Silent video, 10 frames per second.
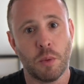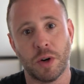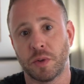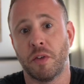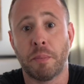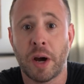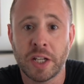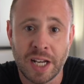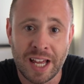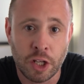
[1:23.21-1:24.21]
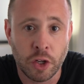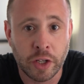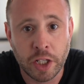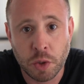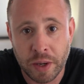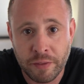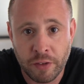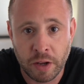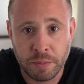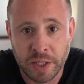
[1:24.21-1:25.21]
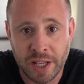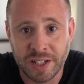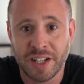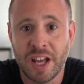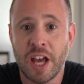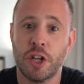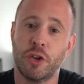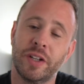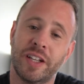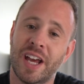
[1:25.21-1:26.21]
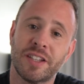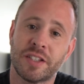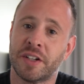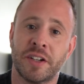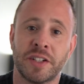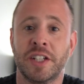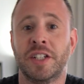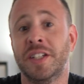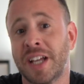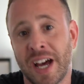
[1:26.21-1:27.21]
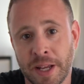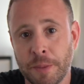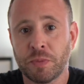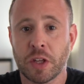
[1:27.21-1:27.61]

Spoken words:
whereas with a buy-to-let, you're looking at 25%, and you can get started today.